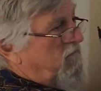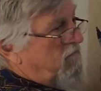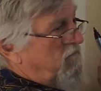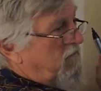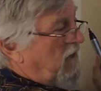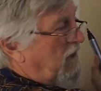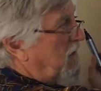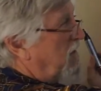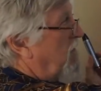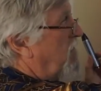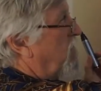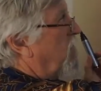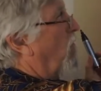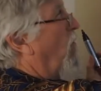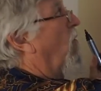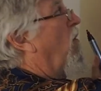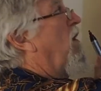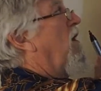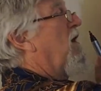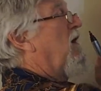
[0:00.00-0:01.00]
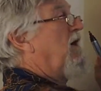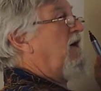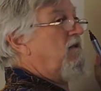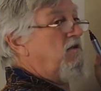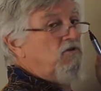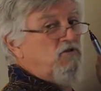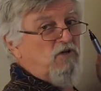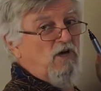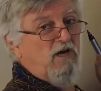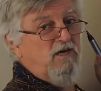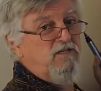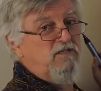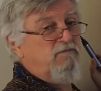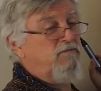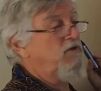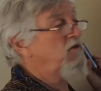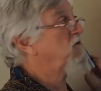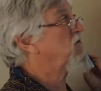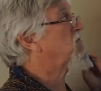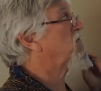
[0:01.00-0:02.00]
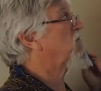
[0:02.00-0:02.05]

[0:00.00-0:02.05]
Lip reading: negative 4. Interchangeably use